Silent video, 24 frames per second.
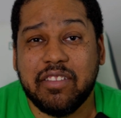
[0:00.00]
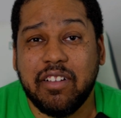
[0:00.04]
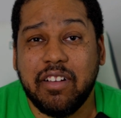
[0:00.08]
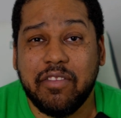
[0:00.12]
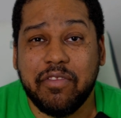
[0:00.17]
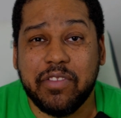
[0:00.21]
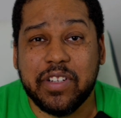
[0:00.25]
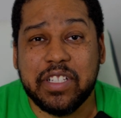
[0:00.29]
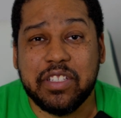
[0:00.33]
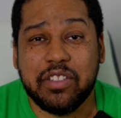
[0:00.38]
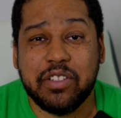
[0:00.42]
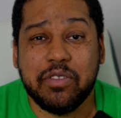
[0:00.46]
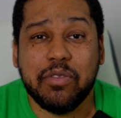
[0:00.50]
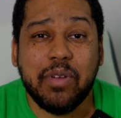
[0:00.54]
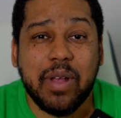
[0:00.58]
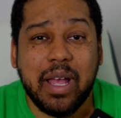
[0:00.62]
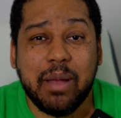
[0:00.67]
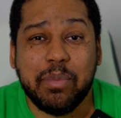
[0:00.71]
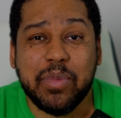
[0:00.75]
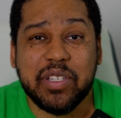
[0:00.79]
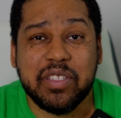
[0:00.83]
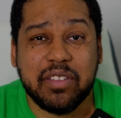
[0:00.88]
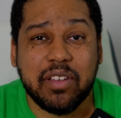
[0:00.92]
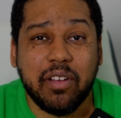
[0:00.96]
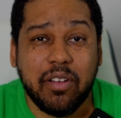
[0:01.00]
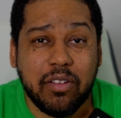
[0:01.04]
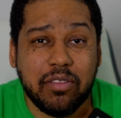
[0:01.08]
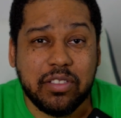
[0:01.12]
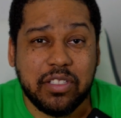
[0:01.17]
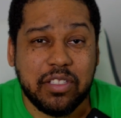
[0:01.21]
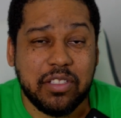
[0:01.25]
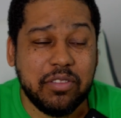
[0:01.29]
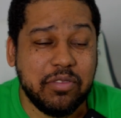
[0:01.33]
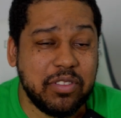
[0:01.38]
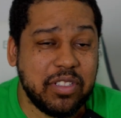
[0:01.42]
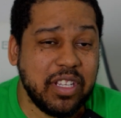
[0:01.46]
off in two
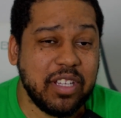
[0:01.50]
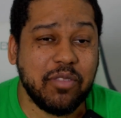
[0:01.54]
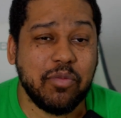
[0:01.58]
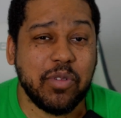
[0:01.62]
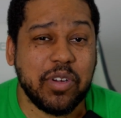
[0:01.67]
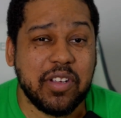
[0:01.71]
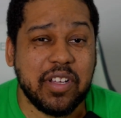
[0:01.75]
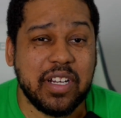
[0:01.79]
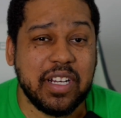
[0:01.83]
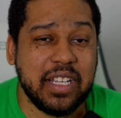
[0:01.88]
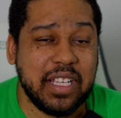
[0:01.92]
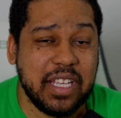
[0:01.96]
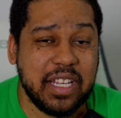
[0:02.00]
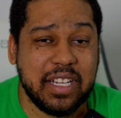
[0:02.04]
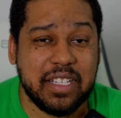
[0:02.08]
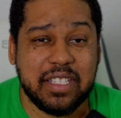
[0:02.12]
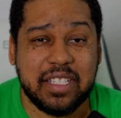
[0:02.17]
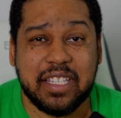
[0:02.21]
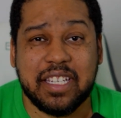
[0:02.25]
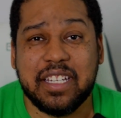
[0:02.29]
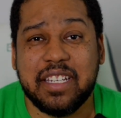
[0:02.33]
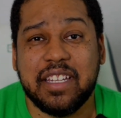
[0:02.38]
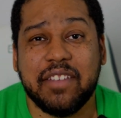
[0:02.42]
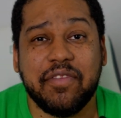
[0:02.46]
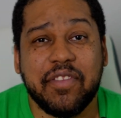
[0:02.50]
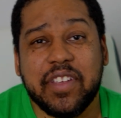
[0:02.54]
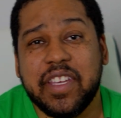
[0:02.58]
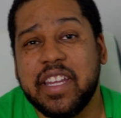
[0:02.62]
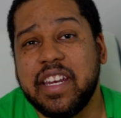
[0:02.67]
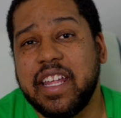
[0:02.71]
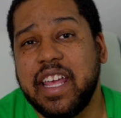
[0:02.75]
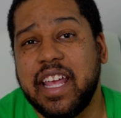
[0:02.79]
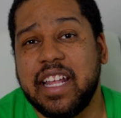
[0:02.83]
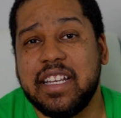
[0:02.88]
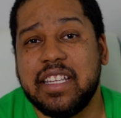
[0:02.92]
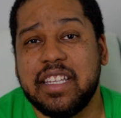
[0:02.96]
episodes do you think we're going to get a
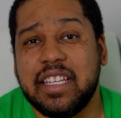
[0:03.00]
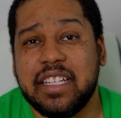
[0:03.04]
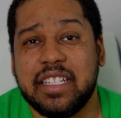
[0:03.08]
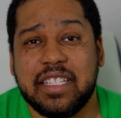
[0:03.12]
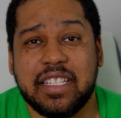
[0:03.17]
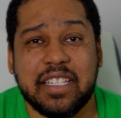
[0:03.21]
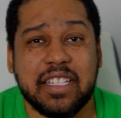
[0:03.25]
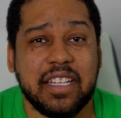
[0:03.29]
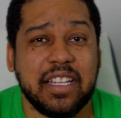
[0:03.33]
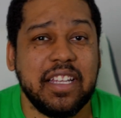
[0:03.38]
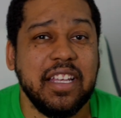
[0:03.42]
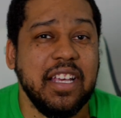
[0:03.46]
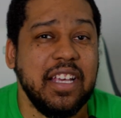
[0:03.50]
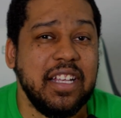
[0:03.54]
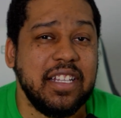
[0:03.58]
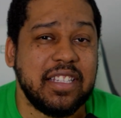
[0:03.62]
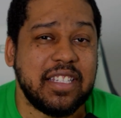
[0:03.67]
significant ending to